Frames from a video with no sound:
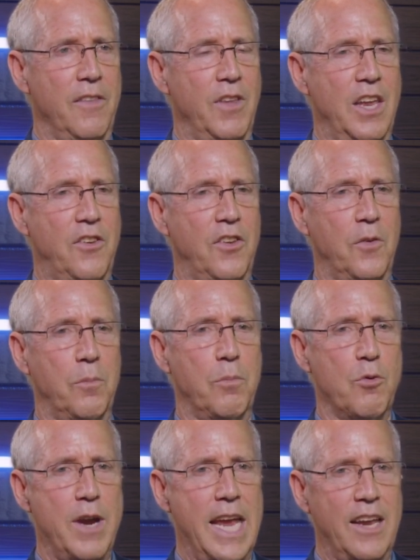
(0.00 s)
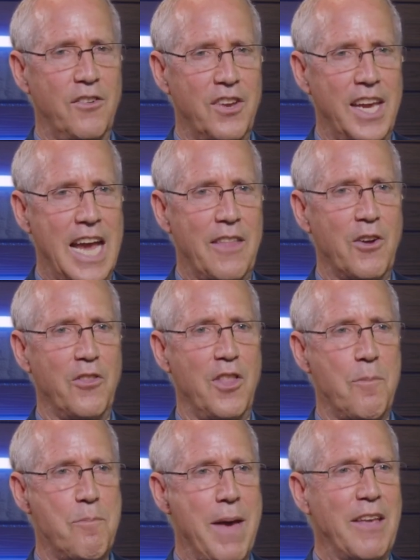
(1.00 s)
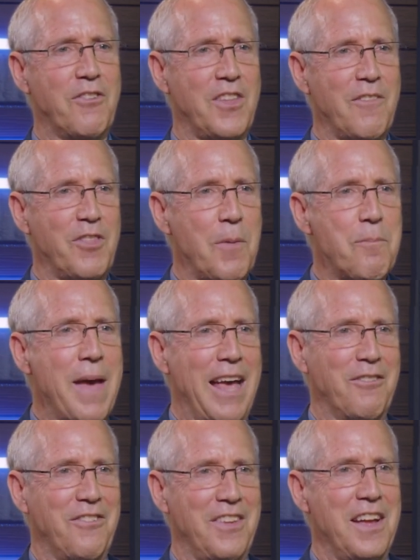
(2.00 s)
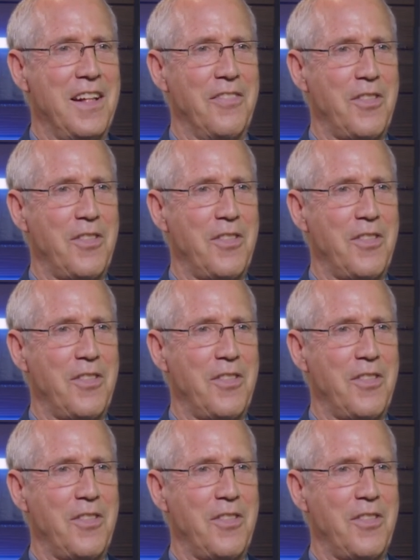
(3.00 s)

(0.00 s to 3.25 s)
need to bring together the best of the best,